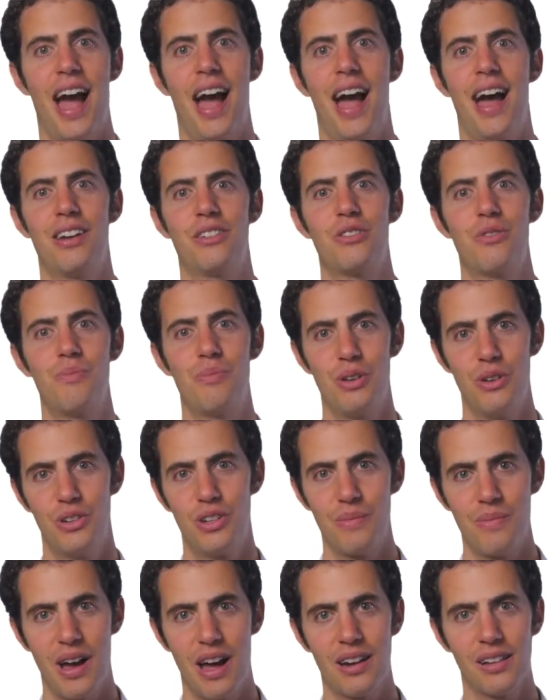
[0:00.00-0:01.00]

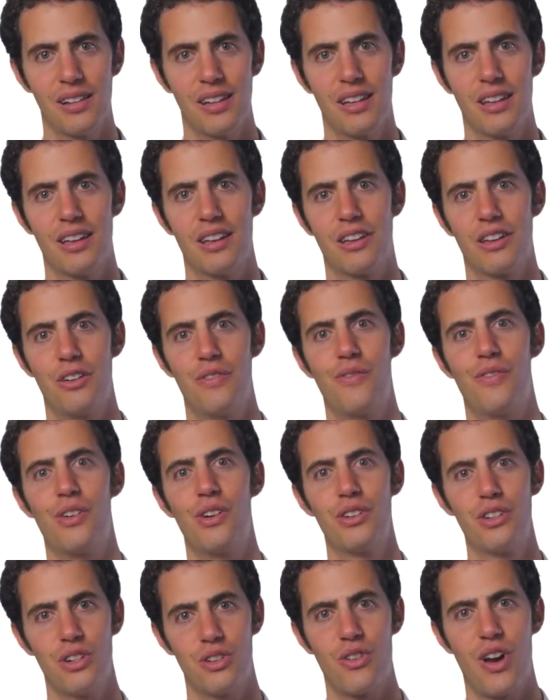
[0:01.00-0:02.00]
attribution modeling,
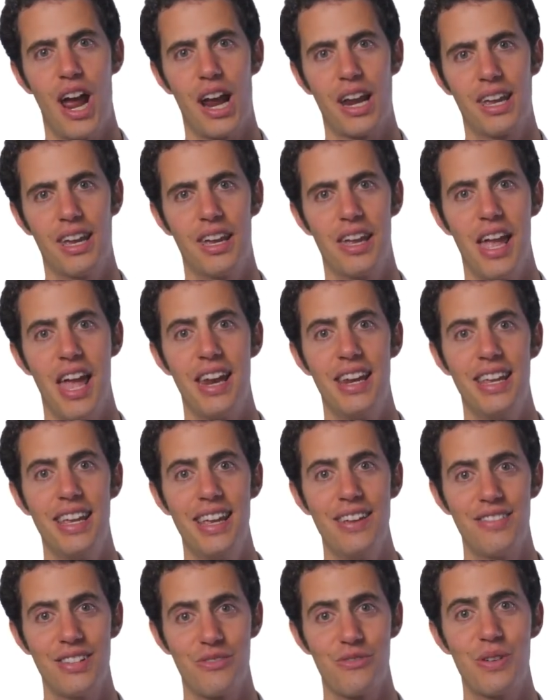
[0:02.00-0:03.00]
conversion tracking, and
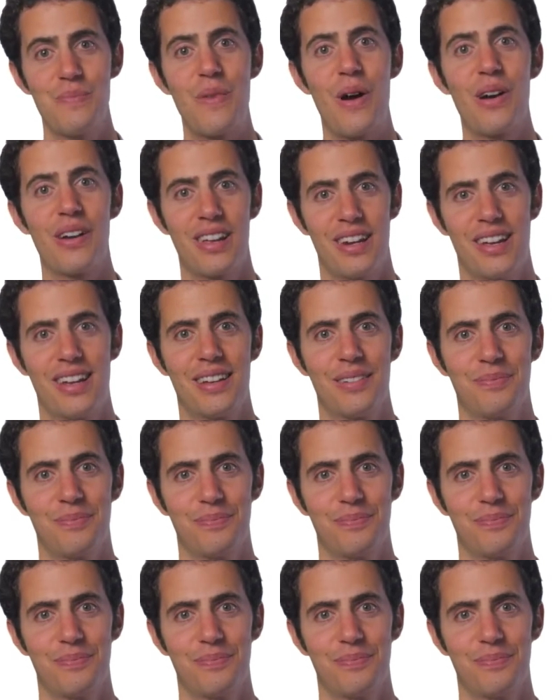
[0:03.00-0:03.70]
even remarketing.